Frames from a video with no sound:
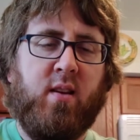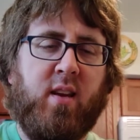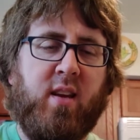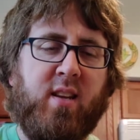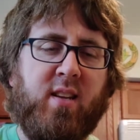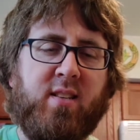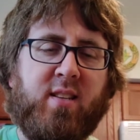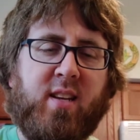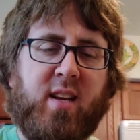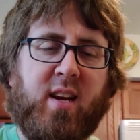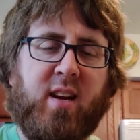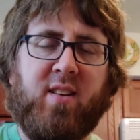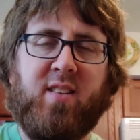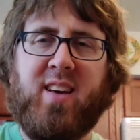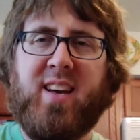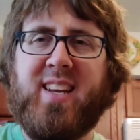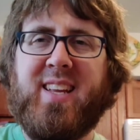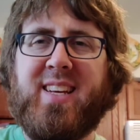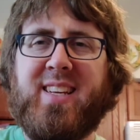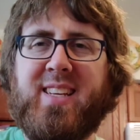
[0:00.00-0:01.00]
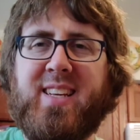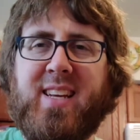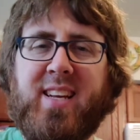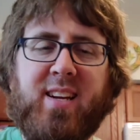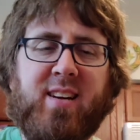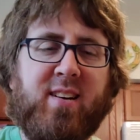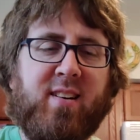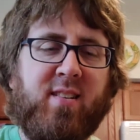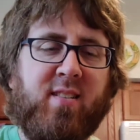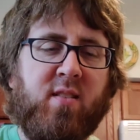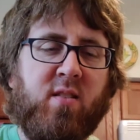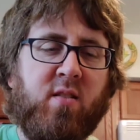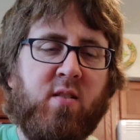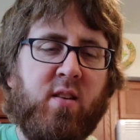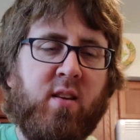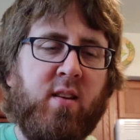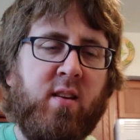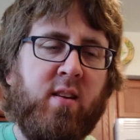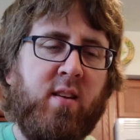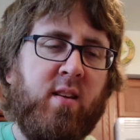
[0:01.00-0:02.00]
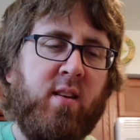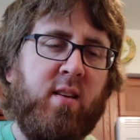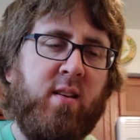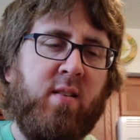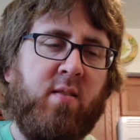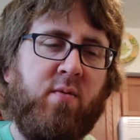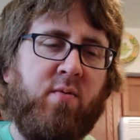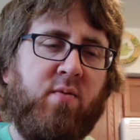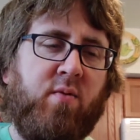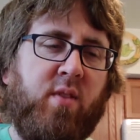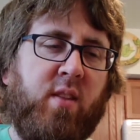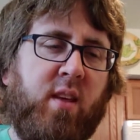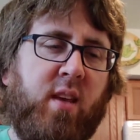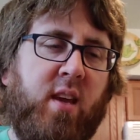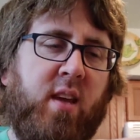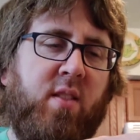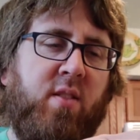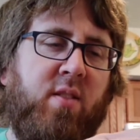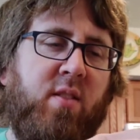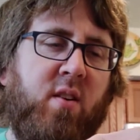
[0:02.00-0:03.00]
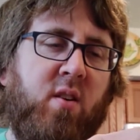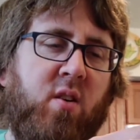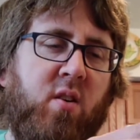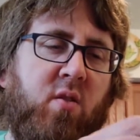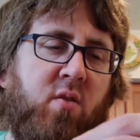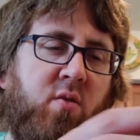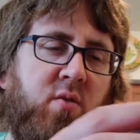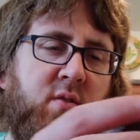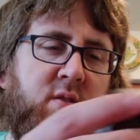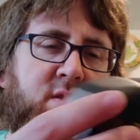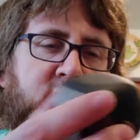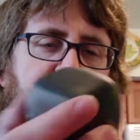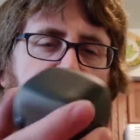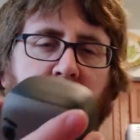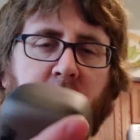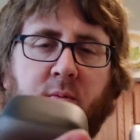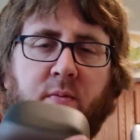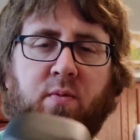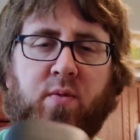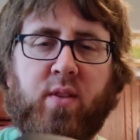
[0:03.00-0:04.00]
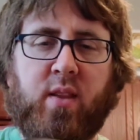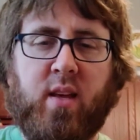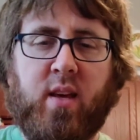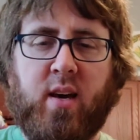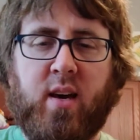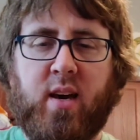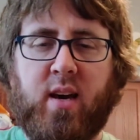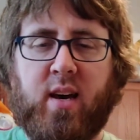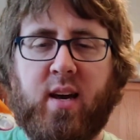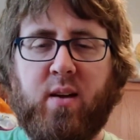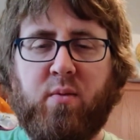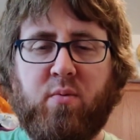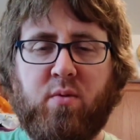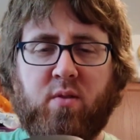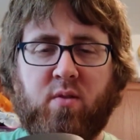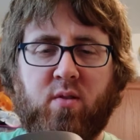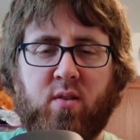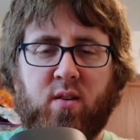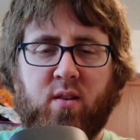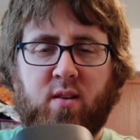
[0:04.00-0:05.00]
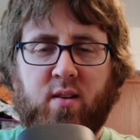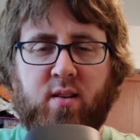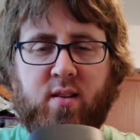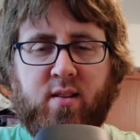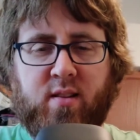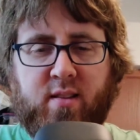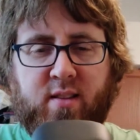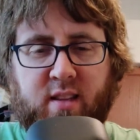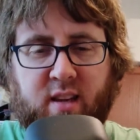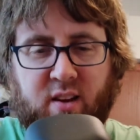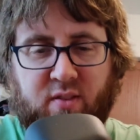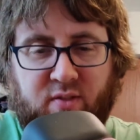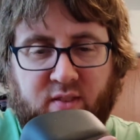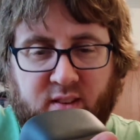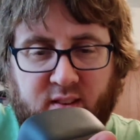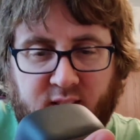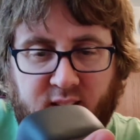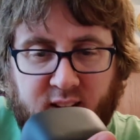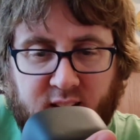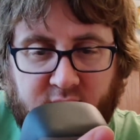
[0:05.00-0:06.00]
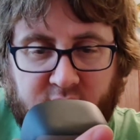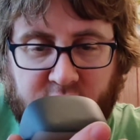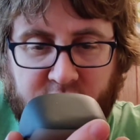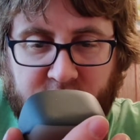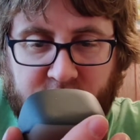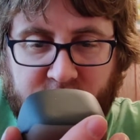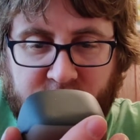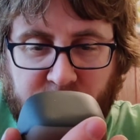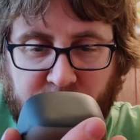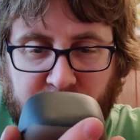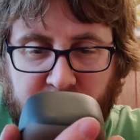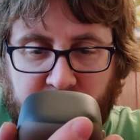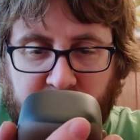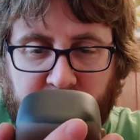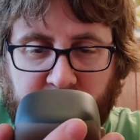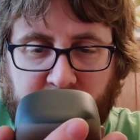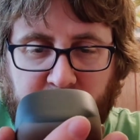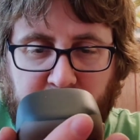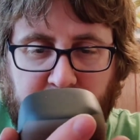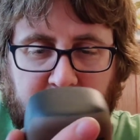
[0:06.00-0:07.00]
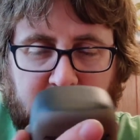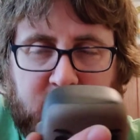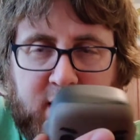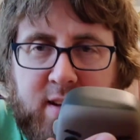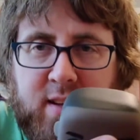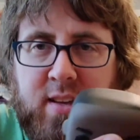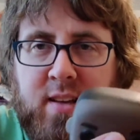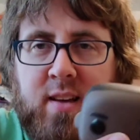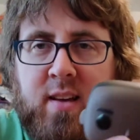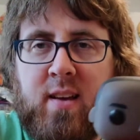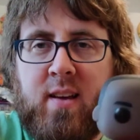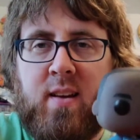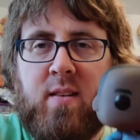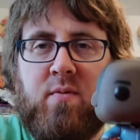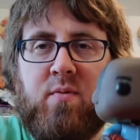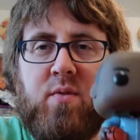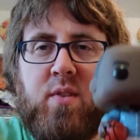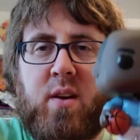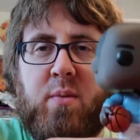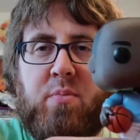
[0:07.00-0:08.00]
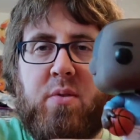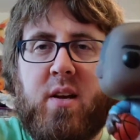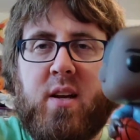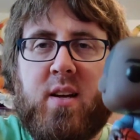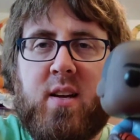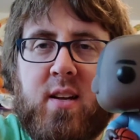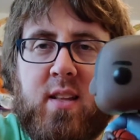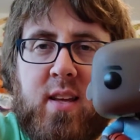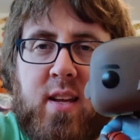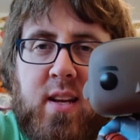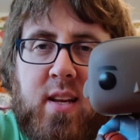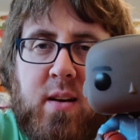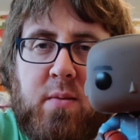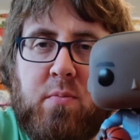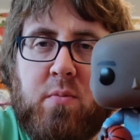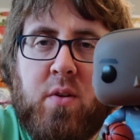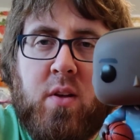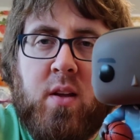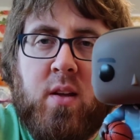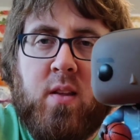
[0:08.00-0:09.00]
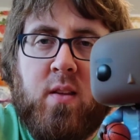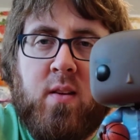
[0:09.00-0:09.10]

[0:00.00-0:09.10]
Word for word: in his Carolina gear, and those I will definitely get. Some dirt on the back I probably could clean up.